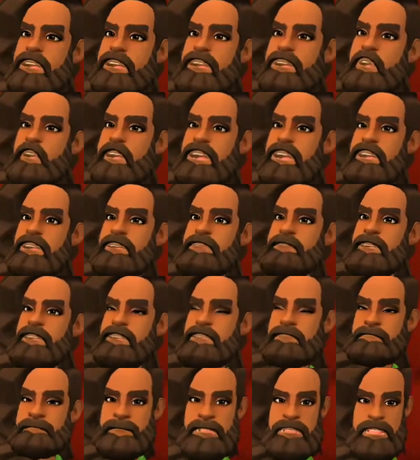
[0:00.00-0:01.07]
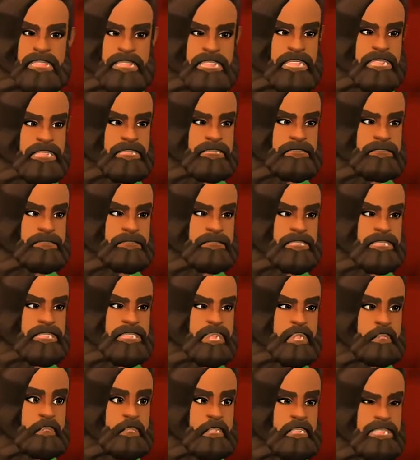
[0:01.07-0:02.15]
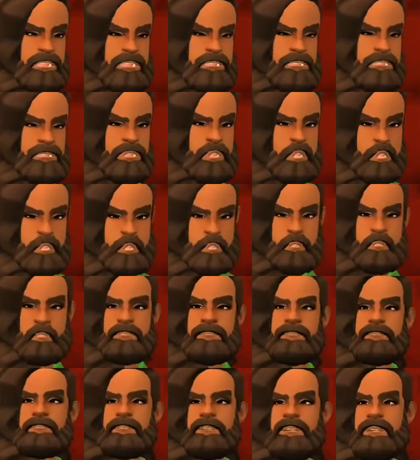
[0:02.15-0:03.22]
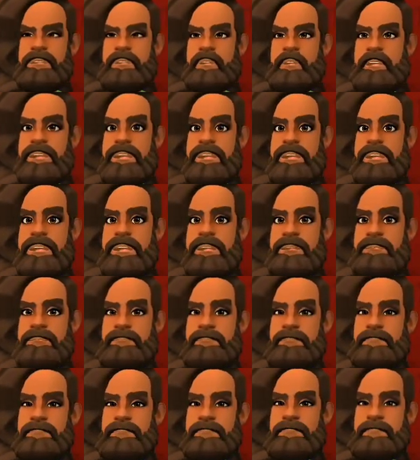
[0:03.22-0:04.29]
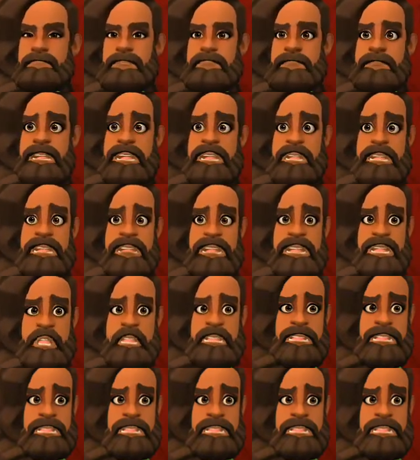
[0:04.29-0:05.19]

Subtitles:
with lime and spirits, the complex sorts, no drinks. The mother of the wine